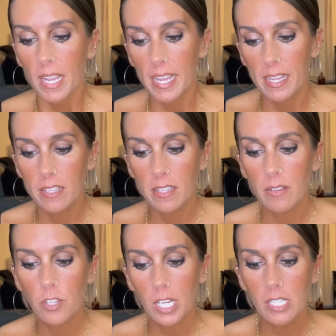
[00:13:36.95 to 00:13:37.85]
And
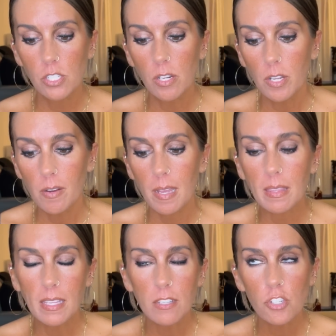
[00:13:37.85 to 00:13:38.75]
if you guys don't know, I
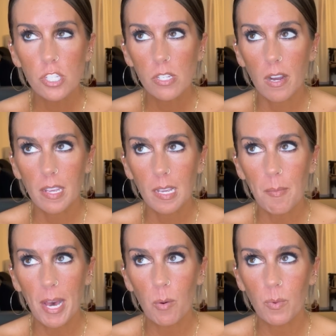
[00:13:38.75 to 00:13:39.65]
think she's talking
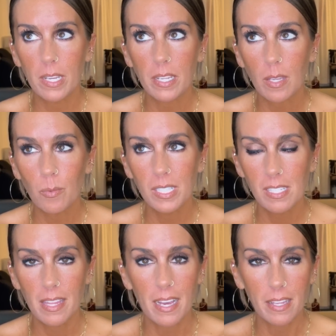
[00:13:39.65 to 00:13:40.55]
about when he went
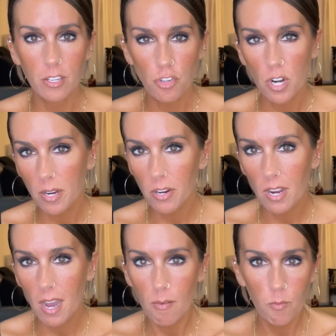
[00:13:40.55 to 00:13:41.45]
to that like trucker
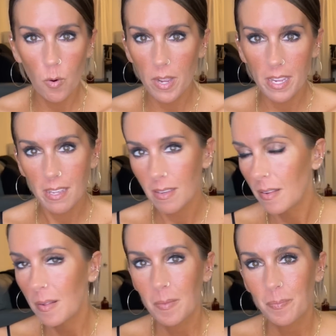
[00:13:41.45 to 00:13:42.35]
convoy
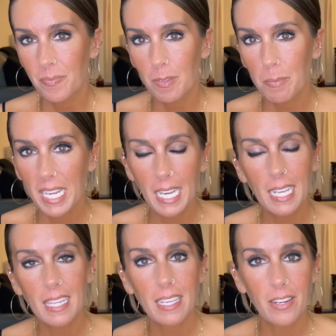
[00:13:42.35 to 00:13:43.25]

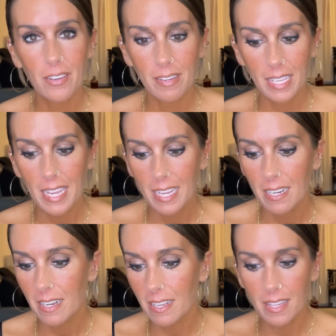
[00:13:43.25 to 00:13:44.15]
beginning of the year in
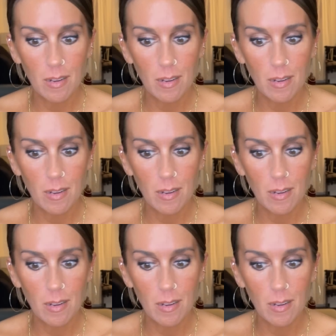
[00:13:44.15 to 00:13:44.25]
Canada.